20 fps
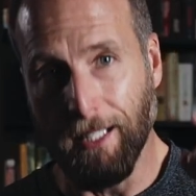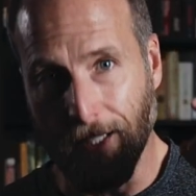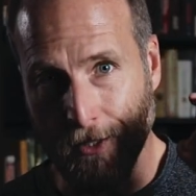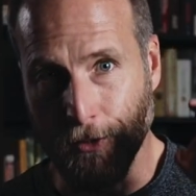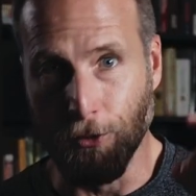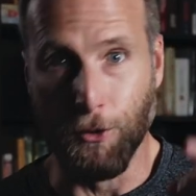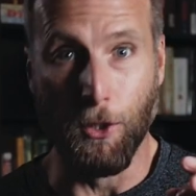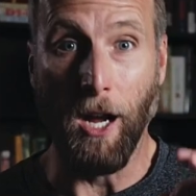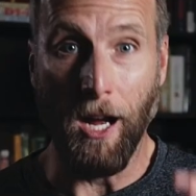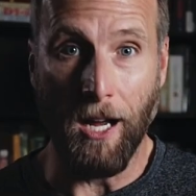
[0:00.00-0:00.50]

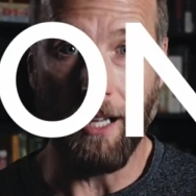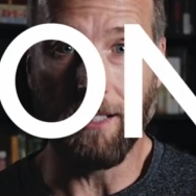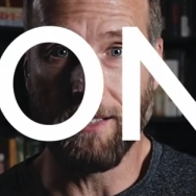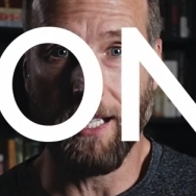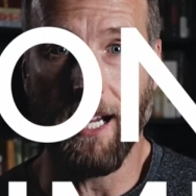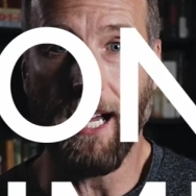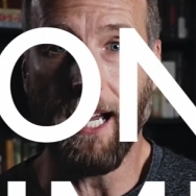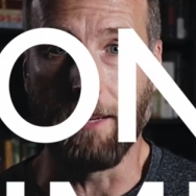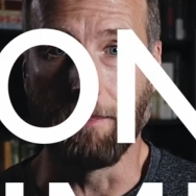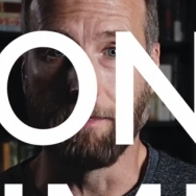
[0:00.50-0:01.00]
is on
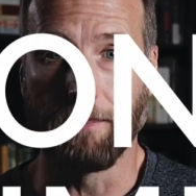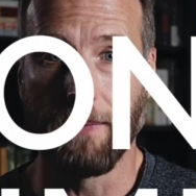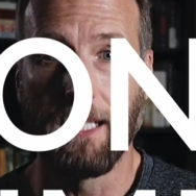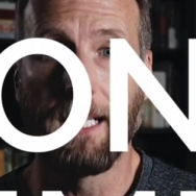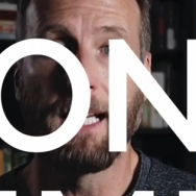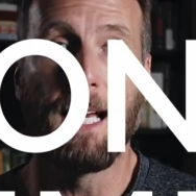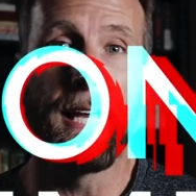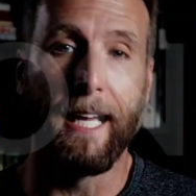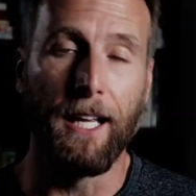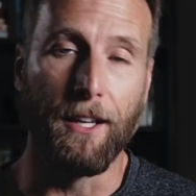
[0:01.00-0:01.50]
time,
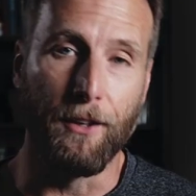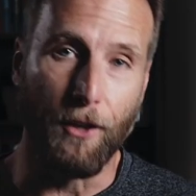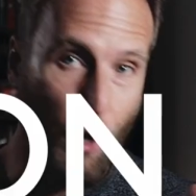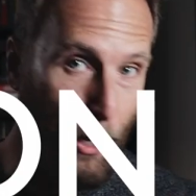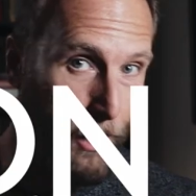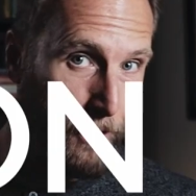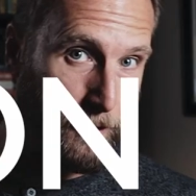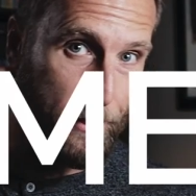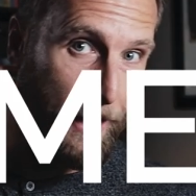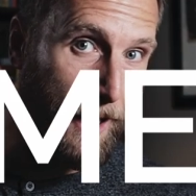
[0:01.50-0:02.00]
and
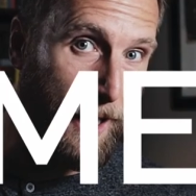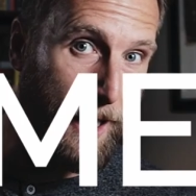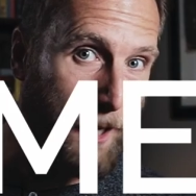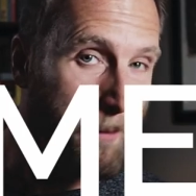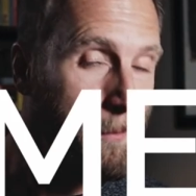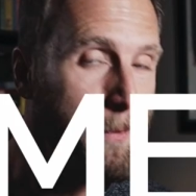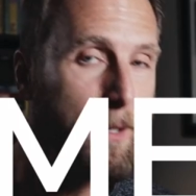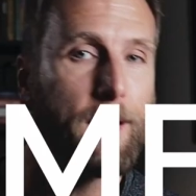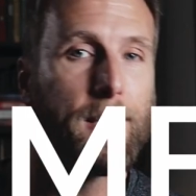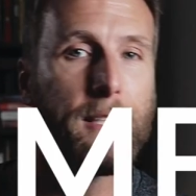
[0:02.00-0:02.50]
on
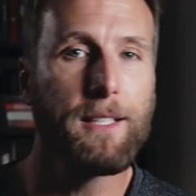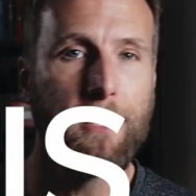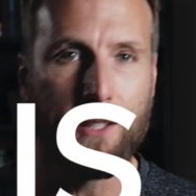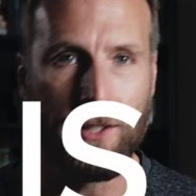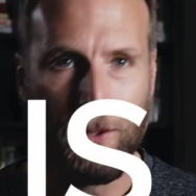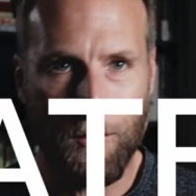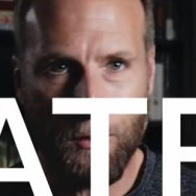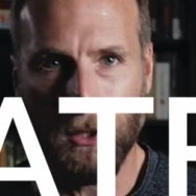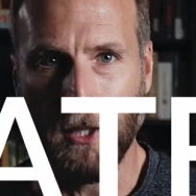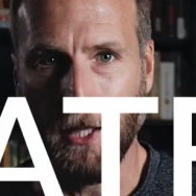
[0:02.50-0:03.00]
time
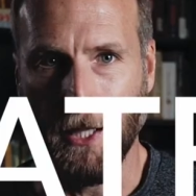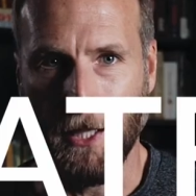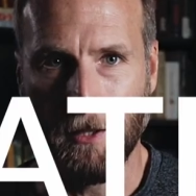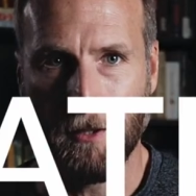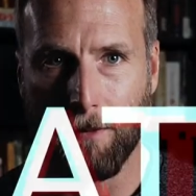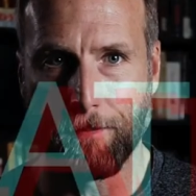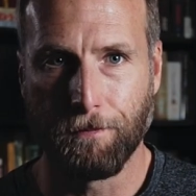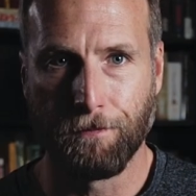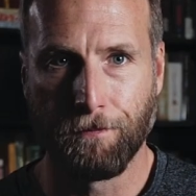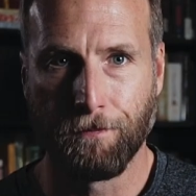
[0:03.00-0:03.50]
is
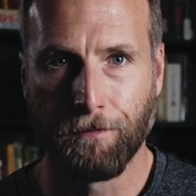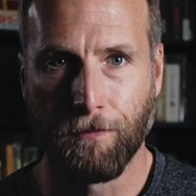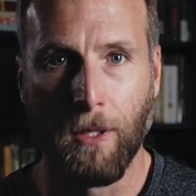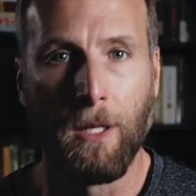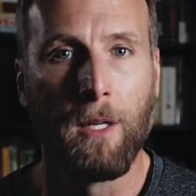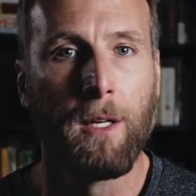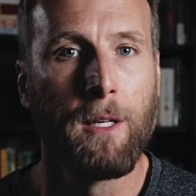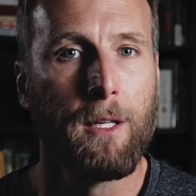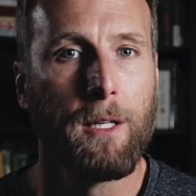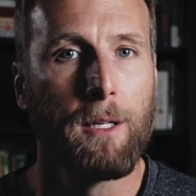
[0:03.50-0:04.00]
late.
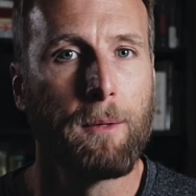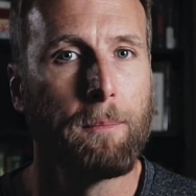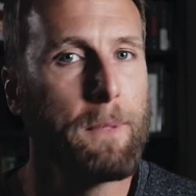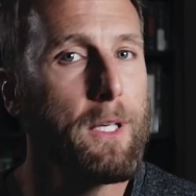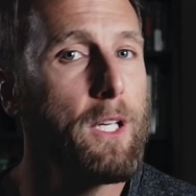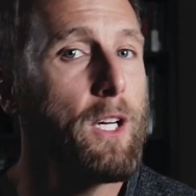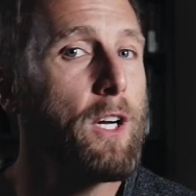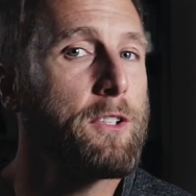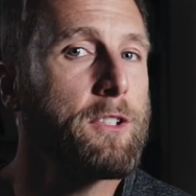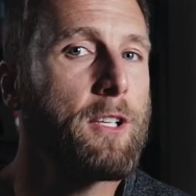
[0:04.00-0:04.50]

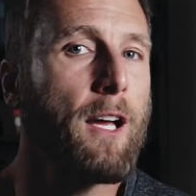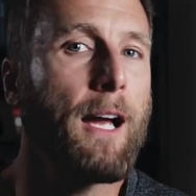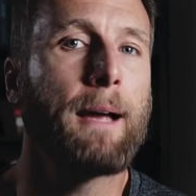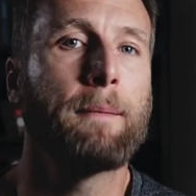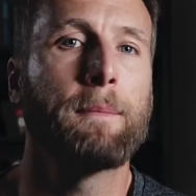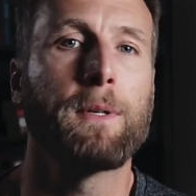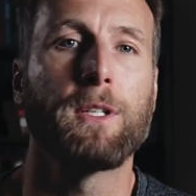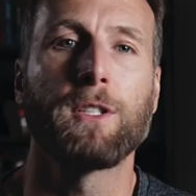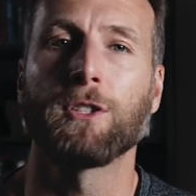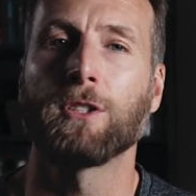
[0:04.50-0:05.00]
Being on
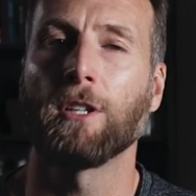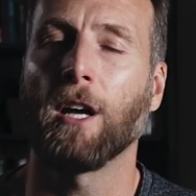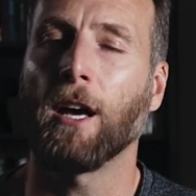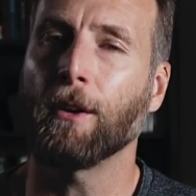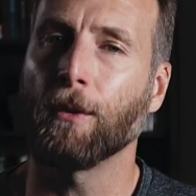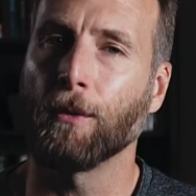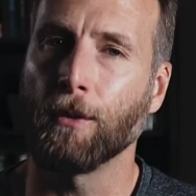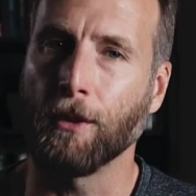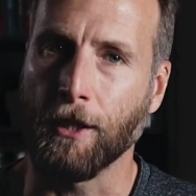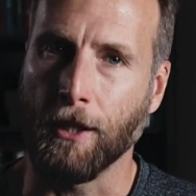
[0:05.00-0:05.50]
time is
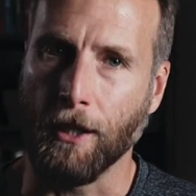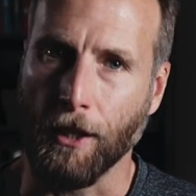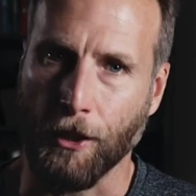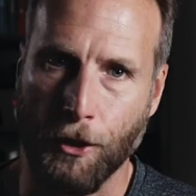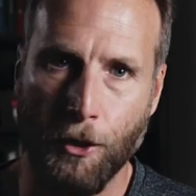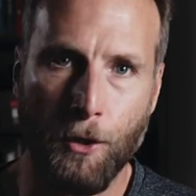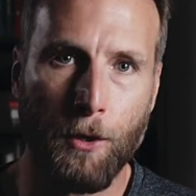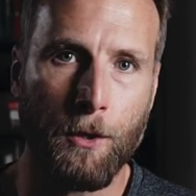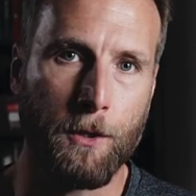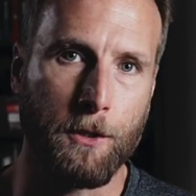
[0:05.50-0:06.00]
not only a
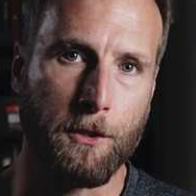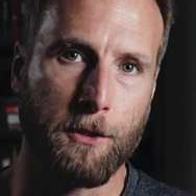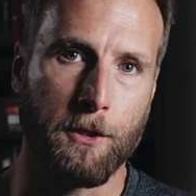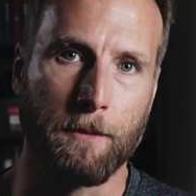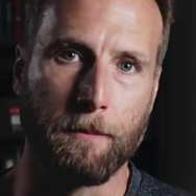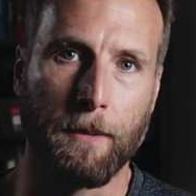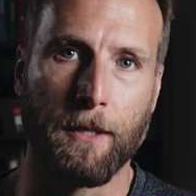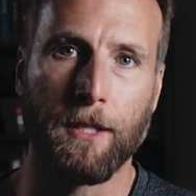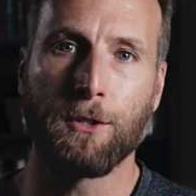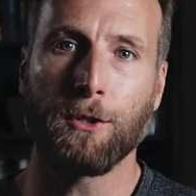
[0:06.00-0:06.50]

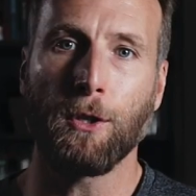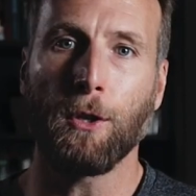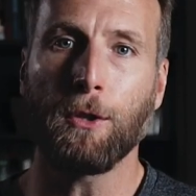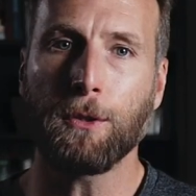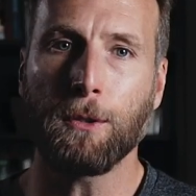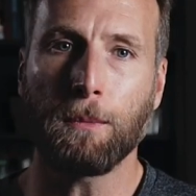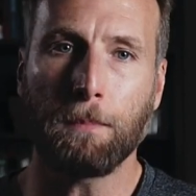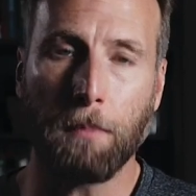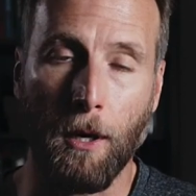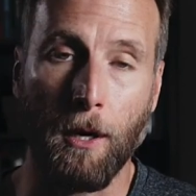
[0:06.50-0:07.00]
courtesy, but it's
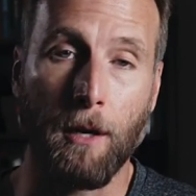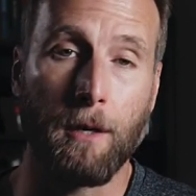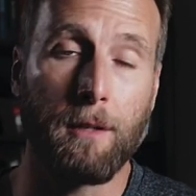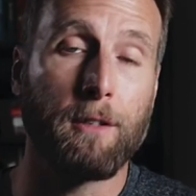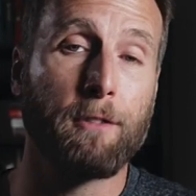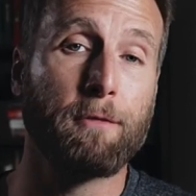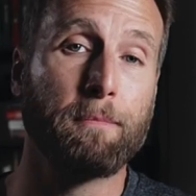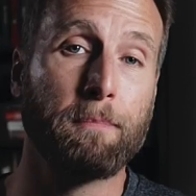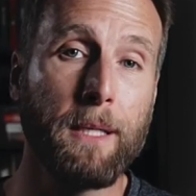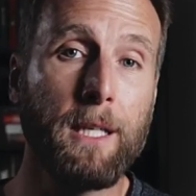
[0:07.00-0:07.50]
also part
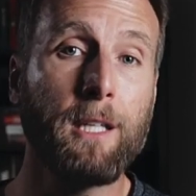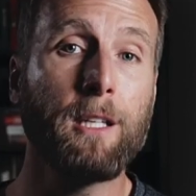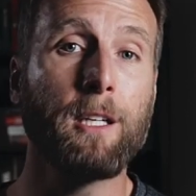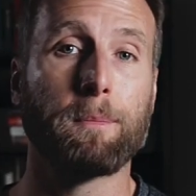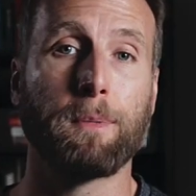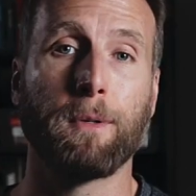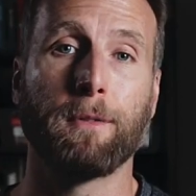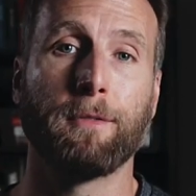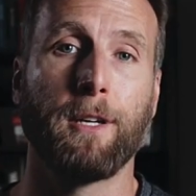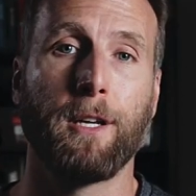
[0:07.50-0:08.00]
of being
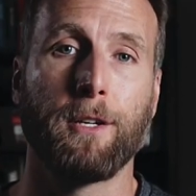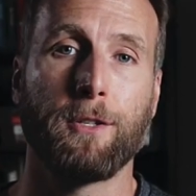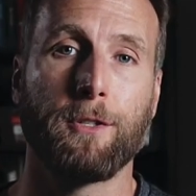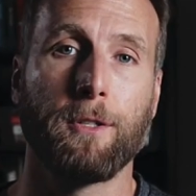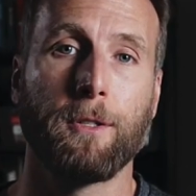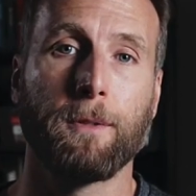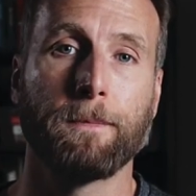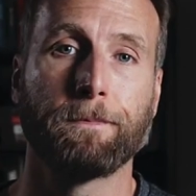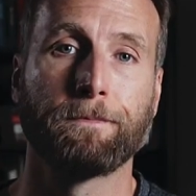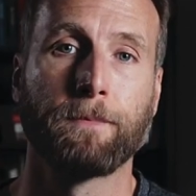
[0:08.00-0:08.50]
a
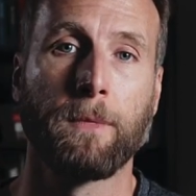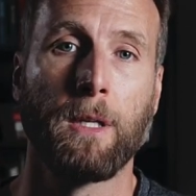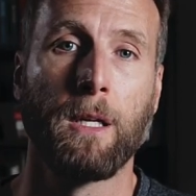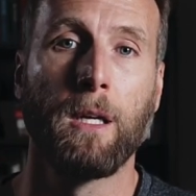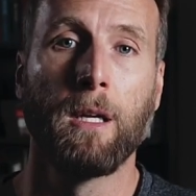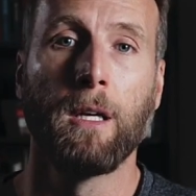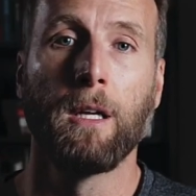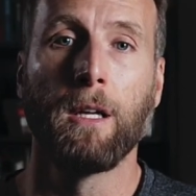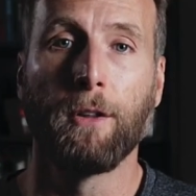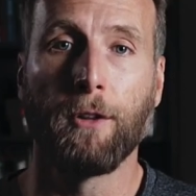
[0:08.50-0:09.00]
professional.
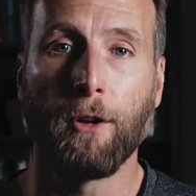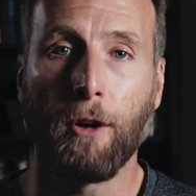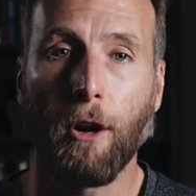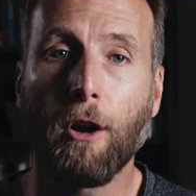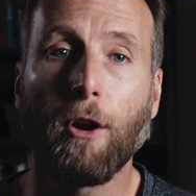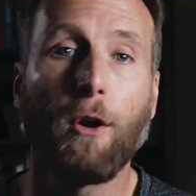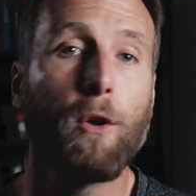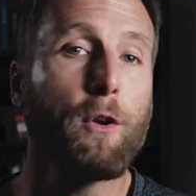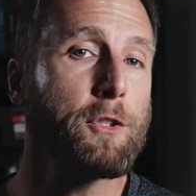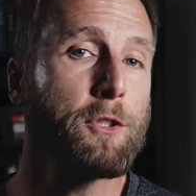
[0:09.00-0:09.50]
There
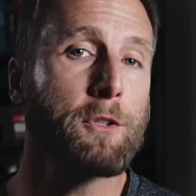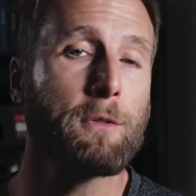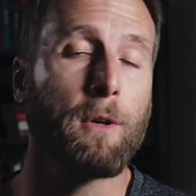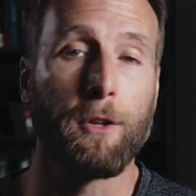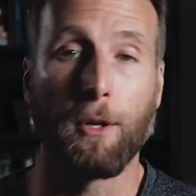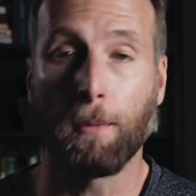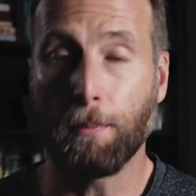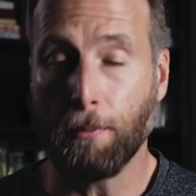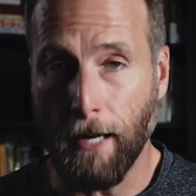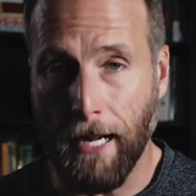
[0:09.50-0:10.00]
are also
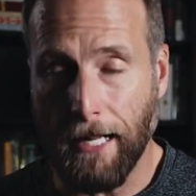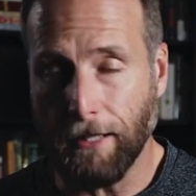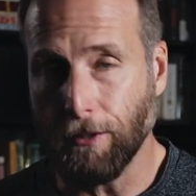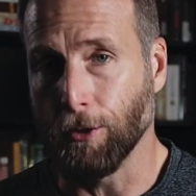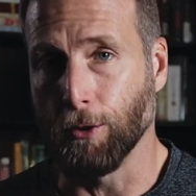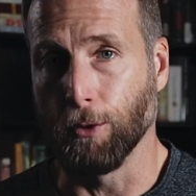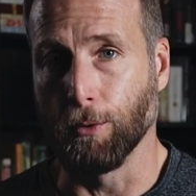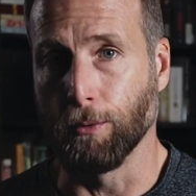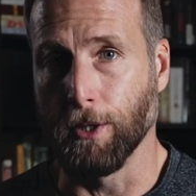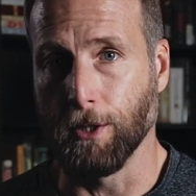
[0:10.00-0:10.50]
other
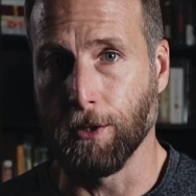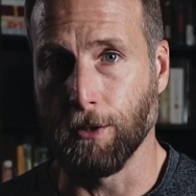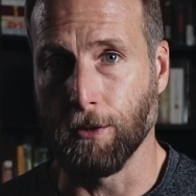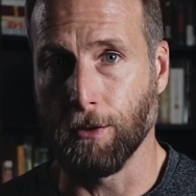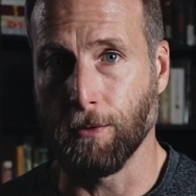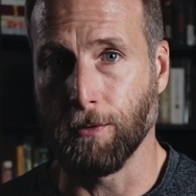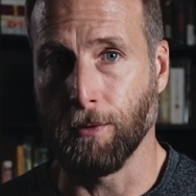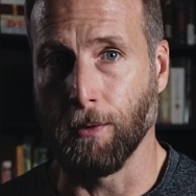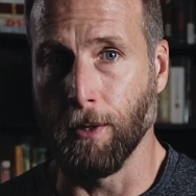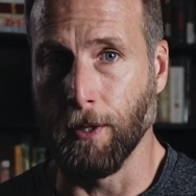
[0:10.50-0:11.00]
practical
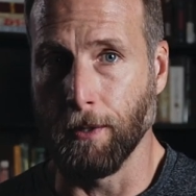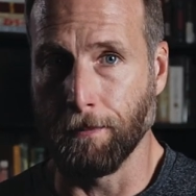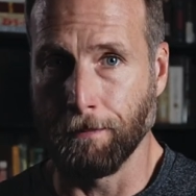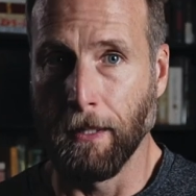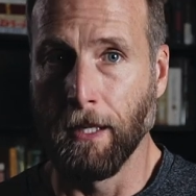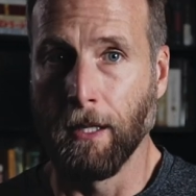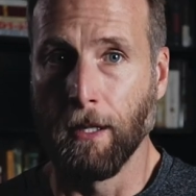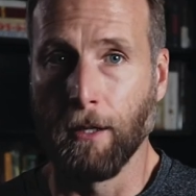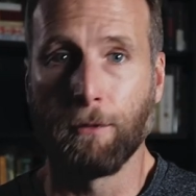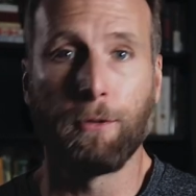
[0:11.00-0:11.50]
reasons for it.
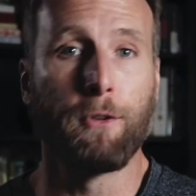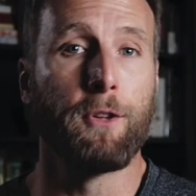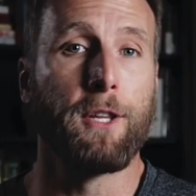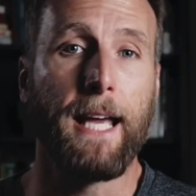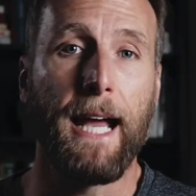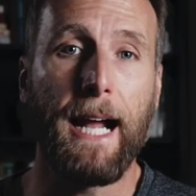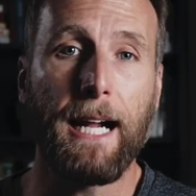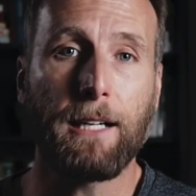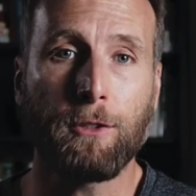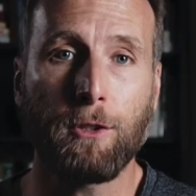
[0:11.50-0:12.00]
For
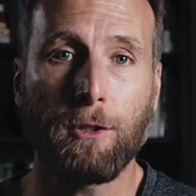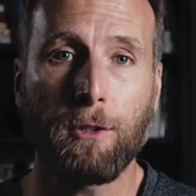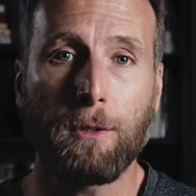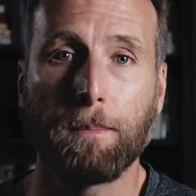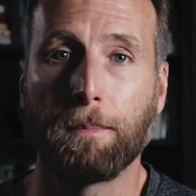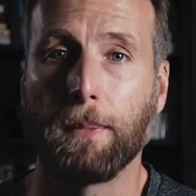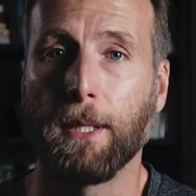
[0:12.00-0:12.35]
the actor,